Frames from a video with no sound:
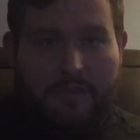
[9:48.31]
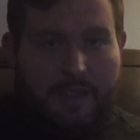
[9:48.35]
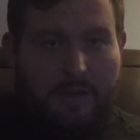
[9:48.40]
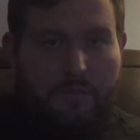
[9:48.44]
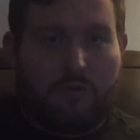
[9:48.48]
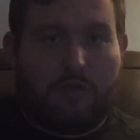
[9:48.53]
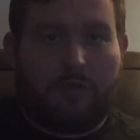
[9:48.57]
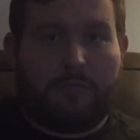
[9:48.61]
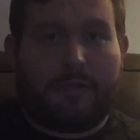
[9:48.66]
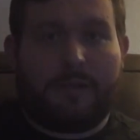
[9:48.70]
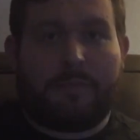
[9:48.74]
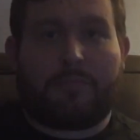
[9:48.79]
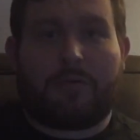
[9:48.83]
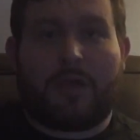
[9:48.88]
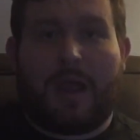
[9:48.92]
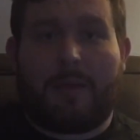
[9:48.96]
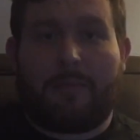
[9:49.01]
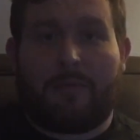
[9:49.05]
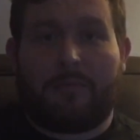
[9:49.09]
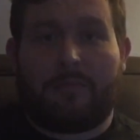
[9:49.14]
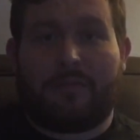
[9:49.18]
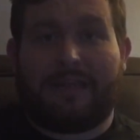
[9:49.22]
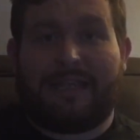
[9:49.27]
they will be
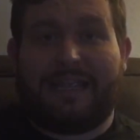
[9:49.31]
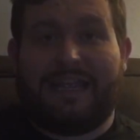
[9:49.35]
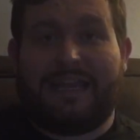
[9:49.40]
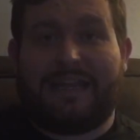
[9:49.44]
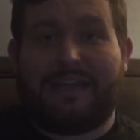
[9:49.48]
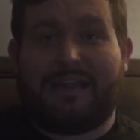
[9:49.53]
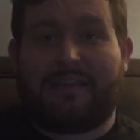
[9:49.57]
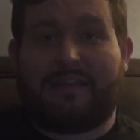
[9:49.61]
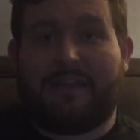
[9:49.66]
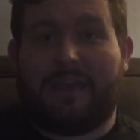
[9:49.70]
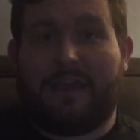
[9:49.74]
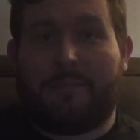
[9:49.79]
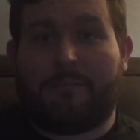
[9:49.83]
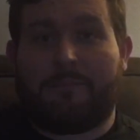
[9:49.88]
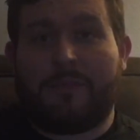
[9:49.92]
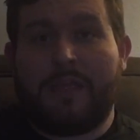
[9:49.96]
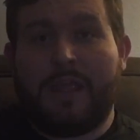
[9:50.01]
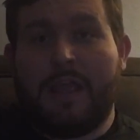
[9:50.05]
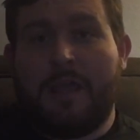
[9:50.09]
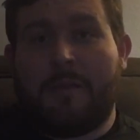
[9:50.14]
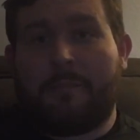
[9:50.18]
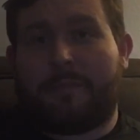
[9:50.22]
probably eating them.